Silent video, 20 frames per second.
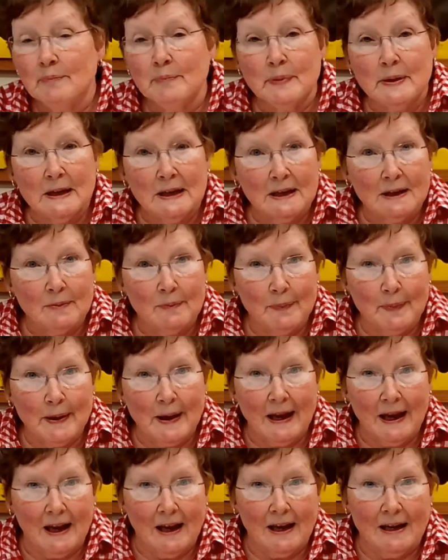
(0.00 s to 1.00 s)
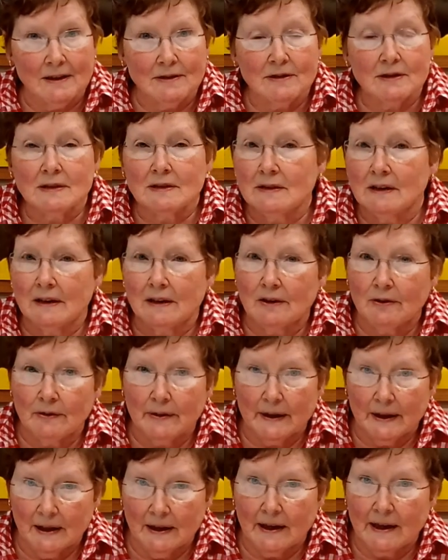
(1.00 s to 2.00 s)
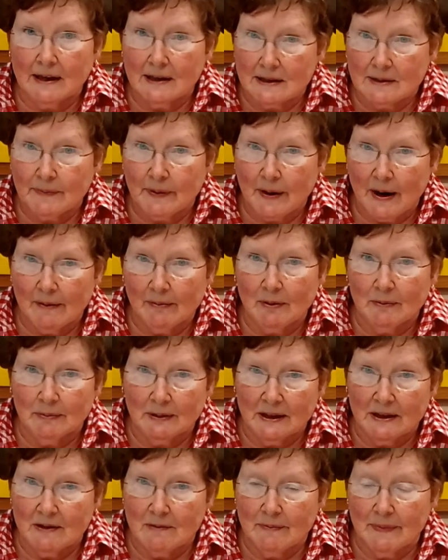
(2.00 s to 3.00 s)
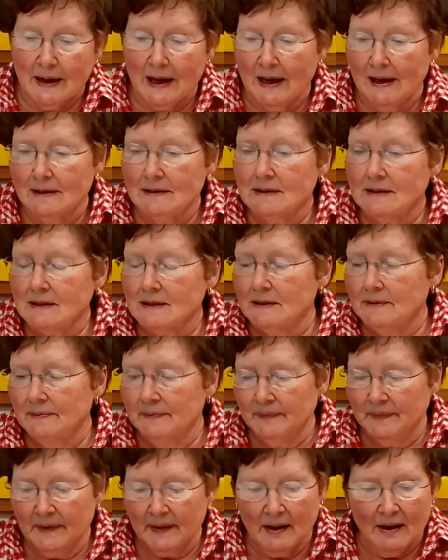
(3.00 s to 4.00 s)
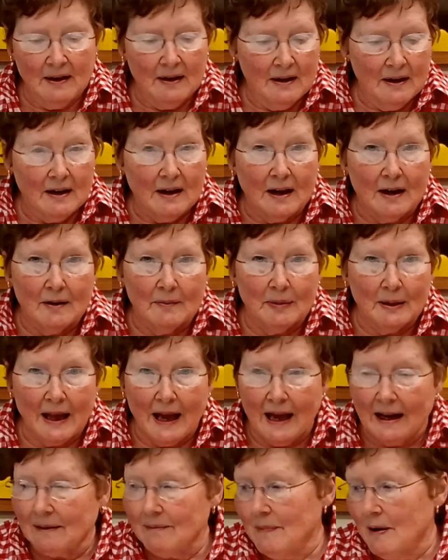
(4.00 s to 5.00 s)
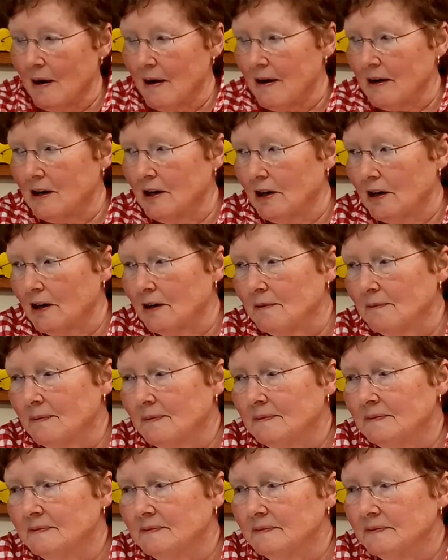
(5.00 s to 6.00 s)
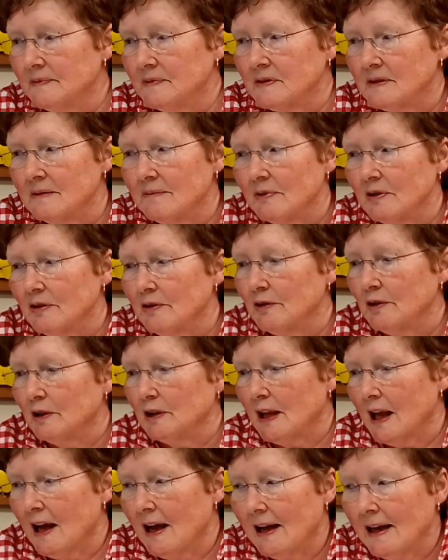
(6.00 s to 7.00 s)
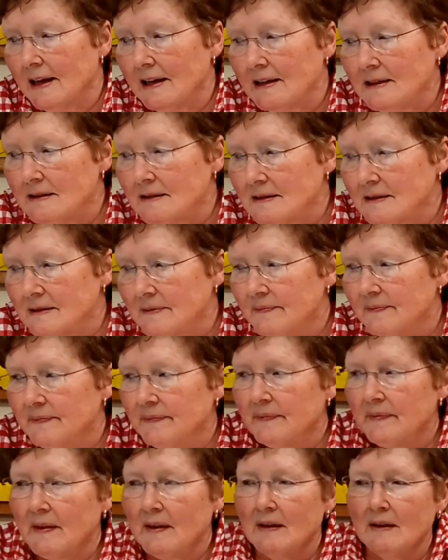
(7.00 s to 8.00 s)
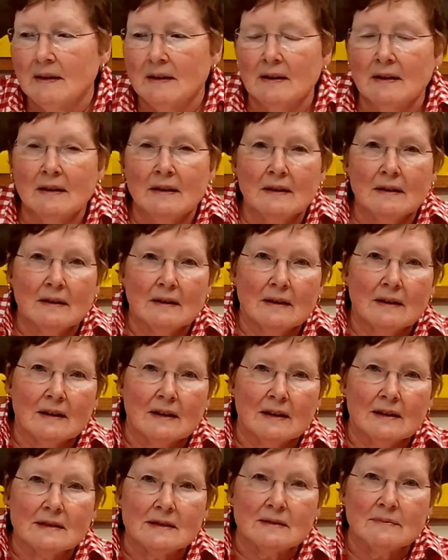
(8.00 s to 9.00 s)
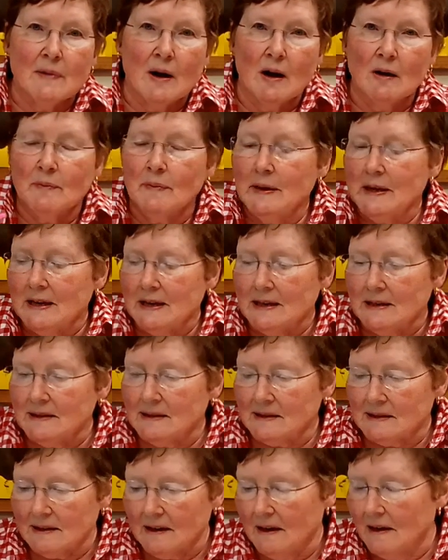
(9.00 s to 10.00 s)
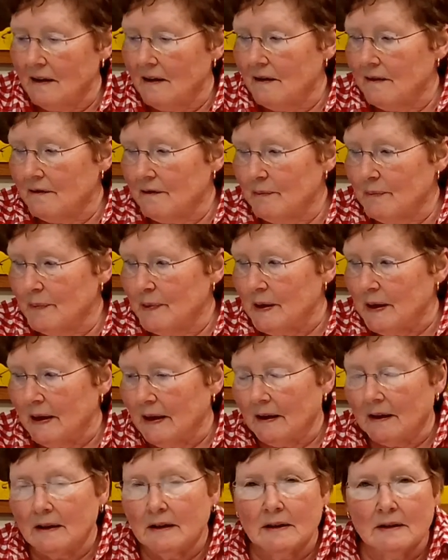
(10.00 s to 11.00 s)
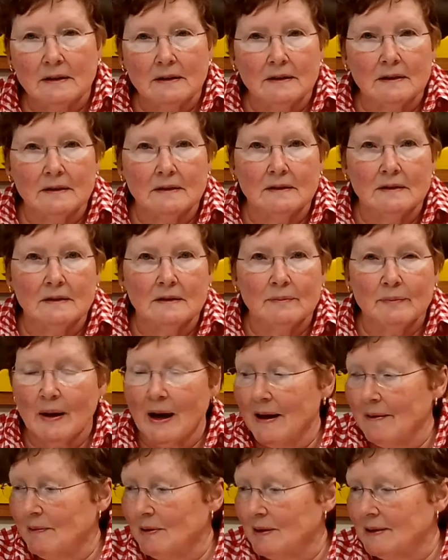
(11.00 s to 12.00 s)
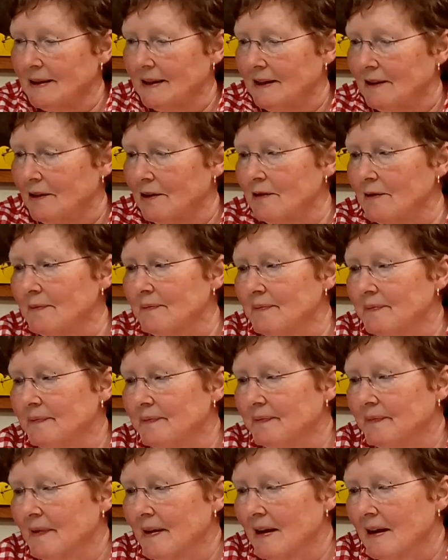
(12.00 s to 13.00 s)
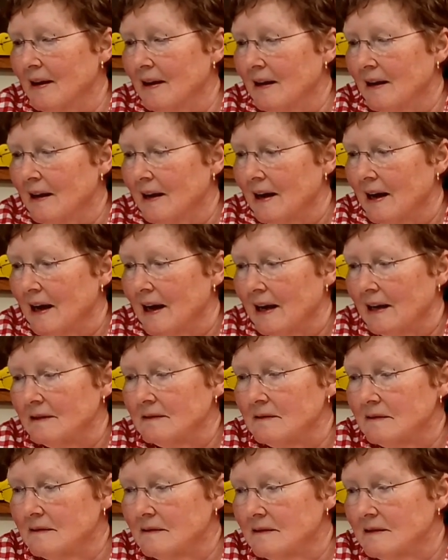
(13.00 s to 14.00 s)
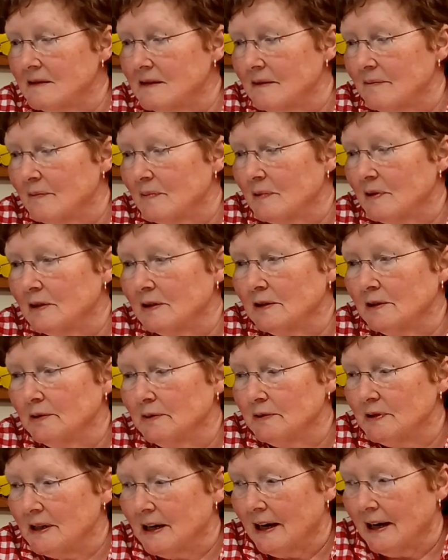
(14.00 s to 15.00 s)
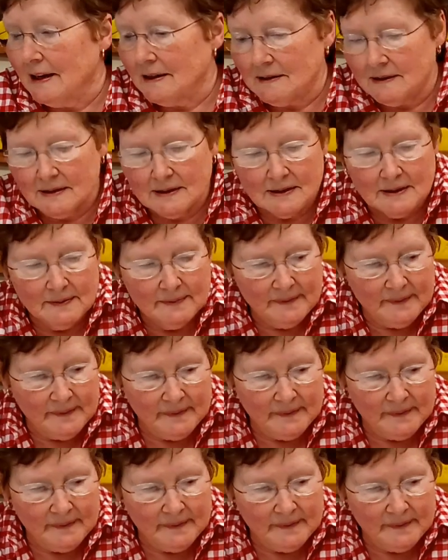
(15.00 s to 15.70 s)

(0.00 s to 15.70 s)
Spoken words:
pink paint, acrylic is probably the best, a black marker, some Google eyes, a small piece of pink pipe cleaner, and some glue dots.